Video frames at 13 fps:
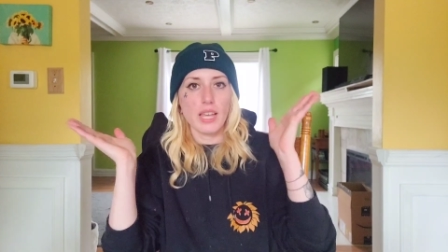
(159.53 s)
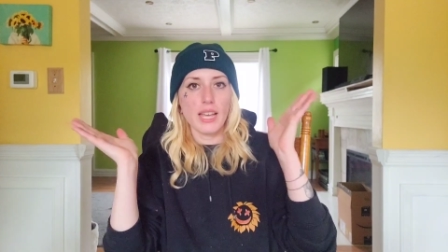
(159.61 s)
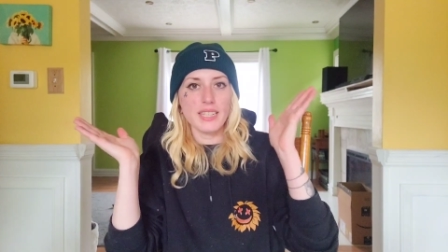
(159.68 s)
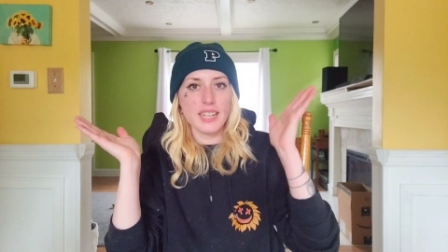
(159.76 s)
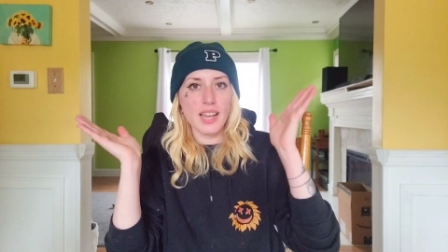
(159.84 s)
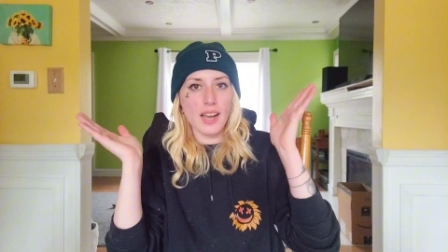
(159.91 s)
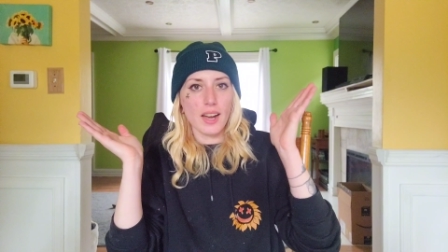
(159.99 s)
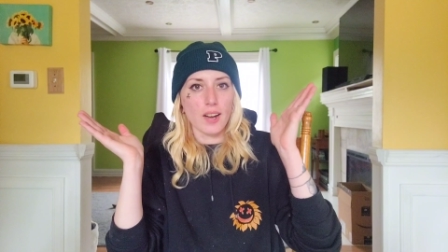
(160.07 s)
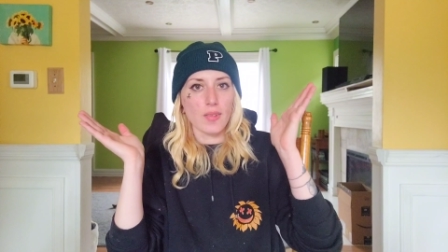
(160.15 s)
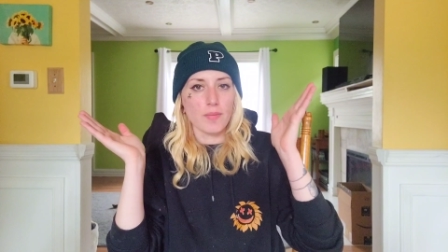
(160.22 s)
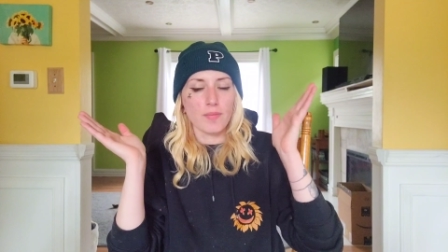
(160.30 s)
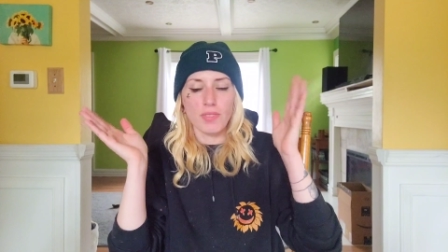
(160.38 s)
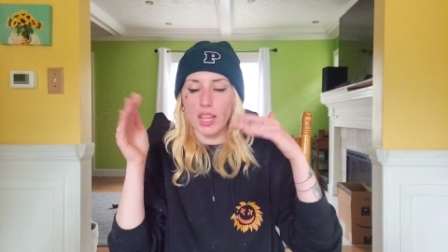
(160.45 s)
And yeah,
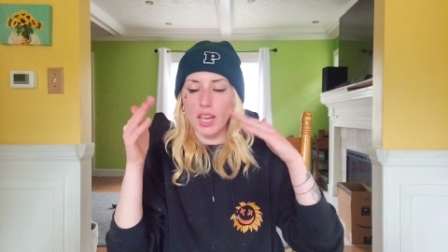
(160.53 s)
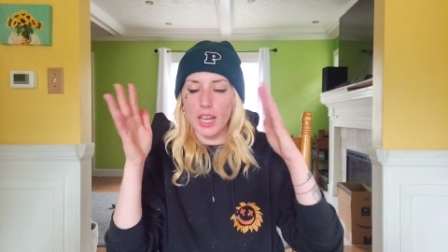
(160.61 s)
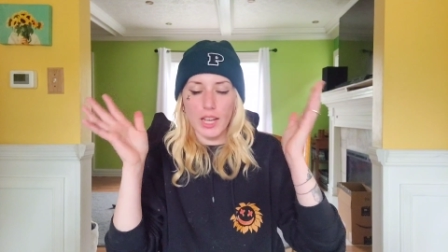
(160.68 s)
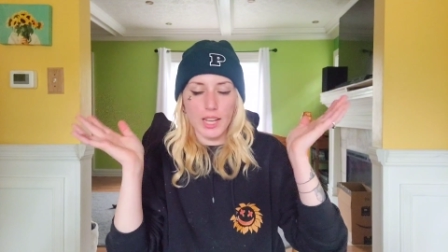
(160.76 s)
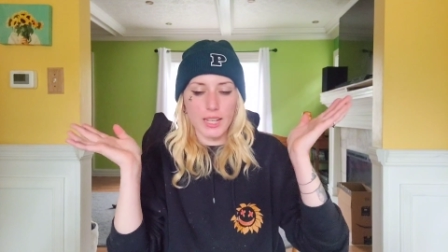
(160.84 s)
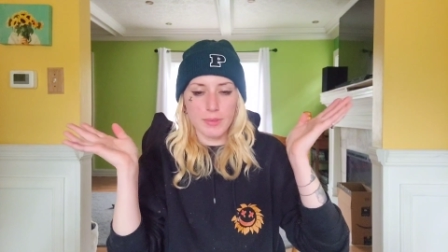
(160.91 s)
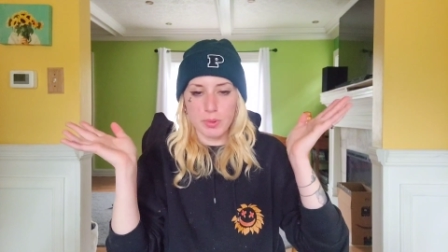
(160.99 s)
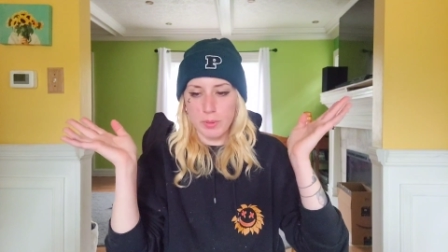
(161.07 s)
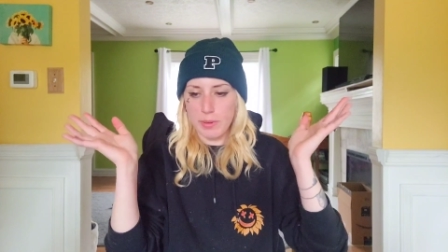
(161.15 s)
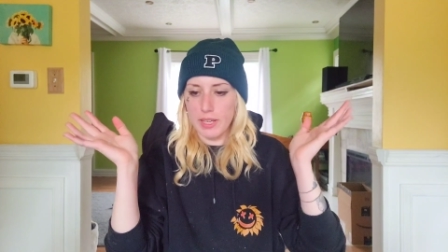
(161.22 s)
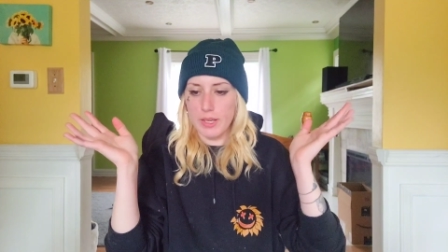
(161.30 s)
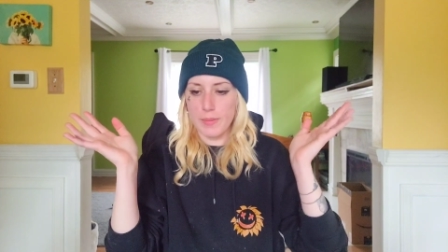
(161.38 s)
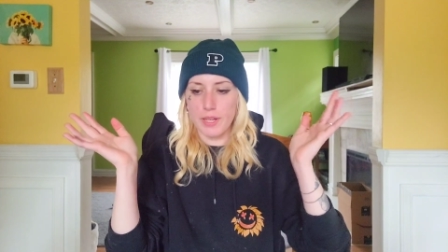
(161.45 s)
I have been
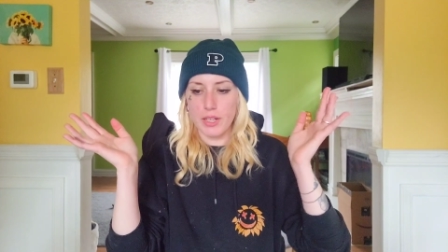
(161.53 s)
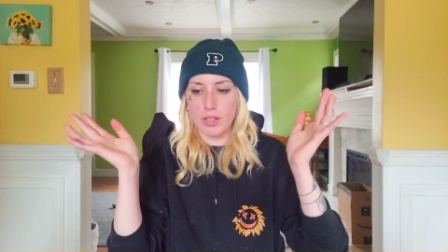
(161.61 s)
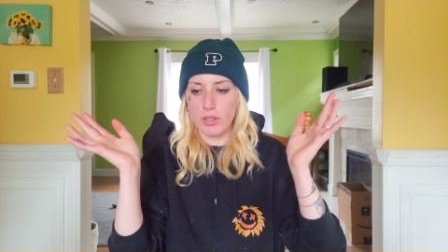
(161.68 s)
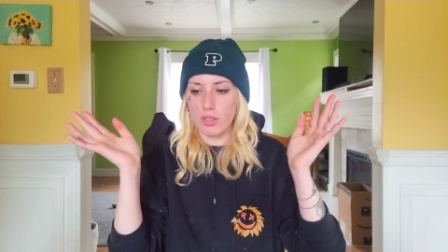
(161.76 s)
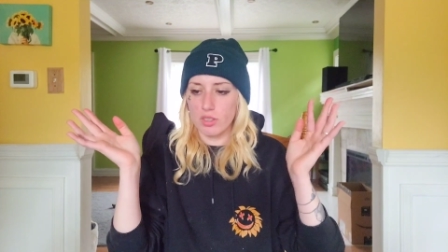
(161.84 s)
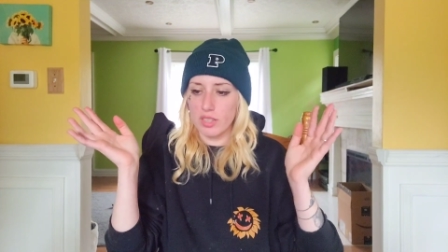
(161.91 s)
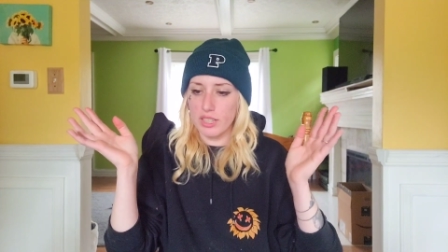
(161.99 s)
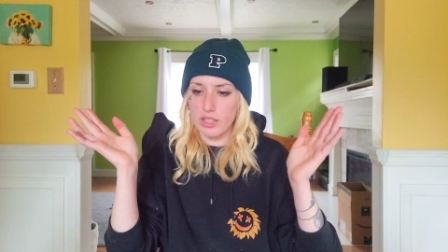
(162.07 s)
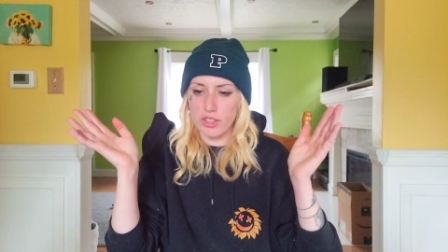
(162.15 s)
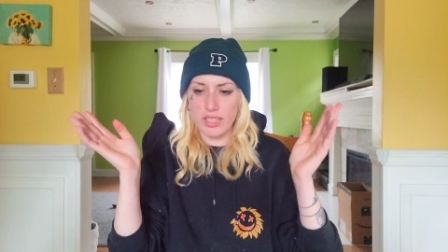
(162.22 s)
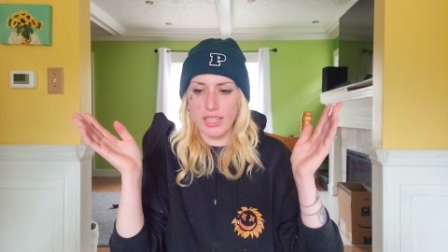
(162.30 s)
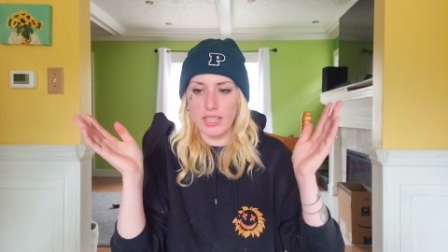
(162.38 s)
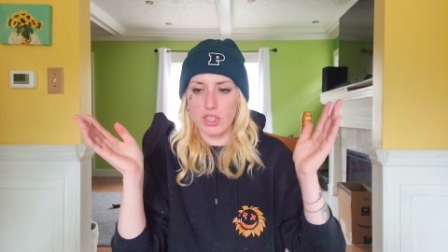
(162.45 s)
making my own ear
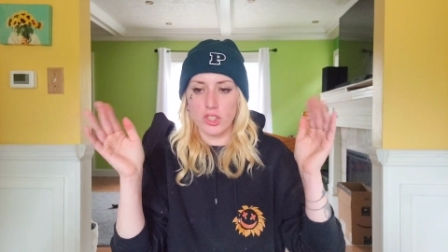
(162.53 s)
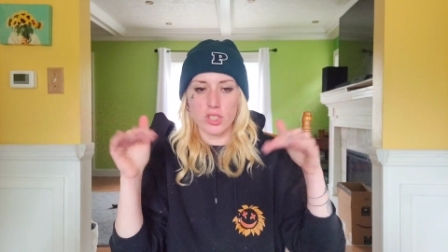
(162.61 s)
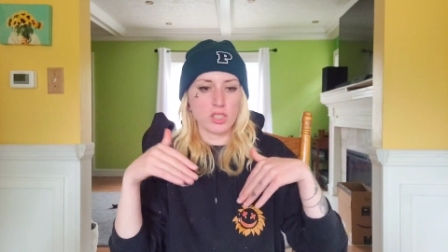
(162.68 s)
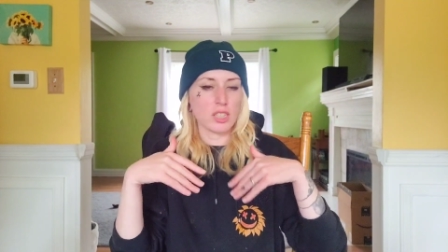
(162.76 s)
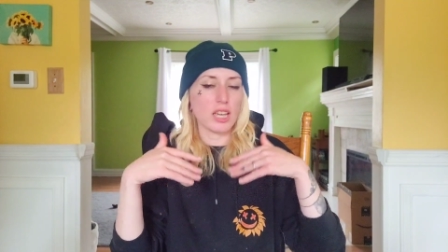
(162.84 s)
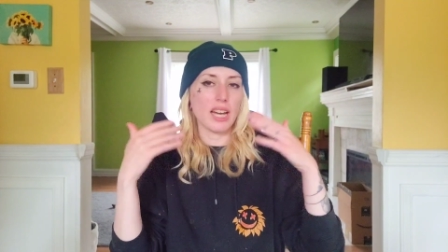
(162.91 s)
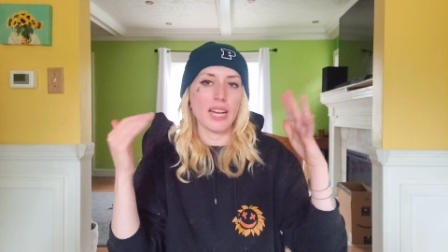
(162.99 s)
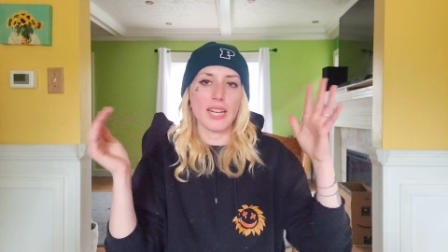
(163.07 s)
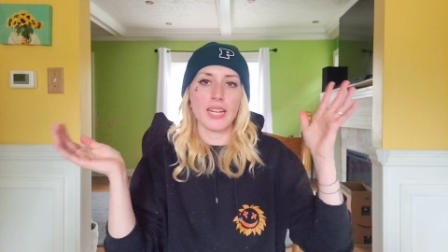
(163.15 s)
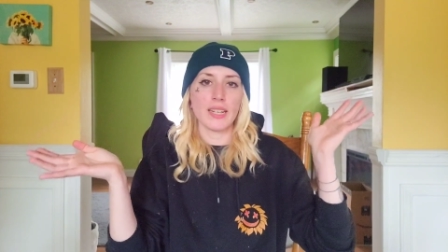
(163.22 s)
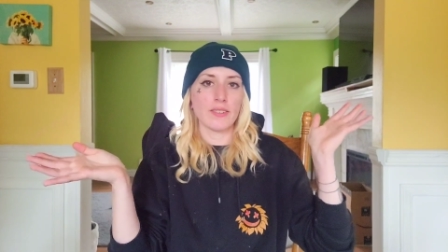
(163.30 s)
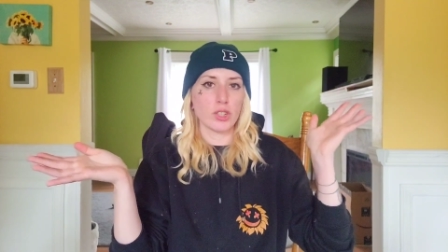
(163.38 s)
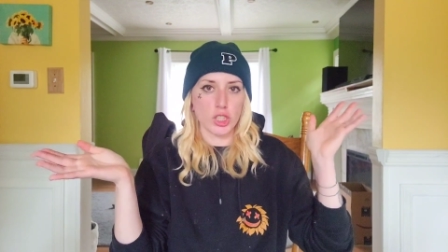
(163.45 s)
gauges
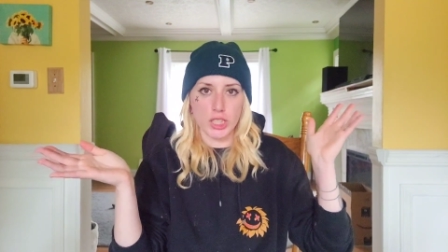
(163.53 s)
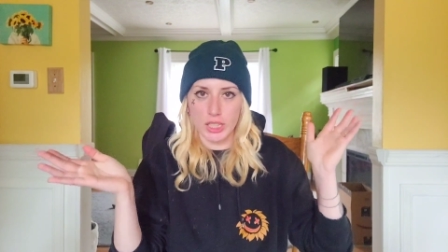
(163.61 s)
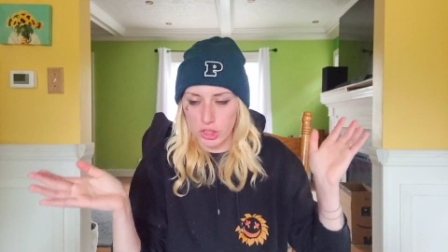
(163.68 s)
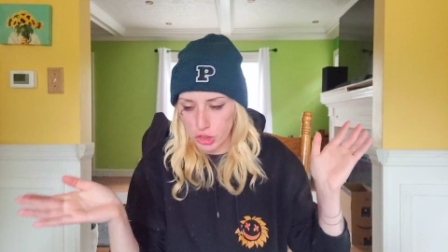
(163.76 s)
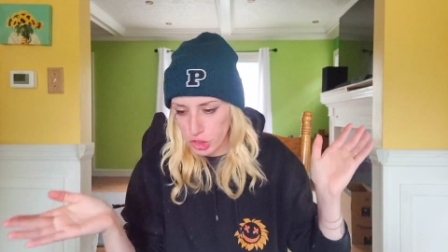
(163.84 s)
ever since.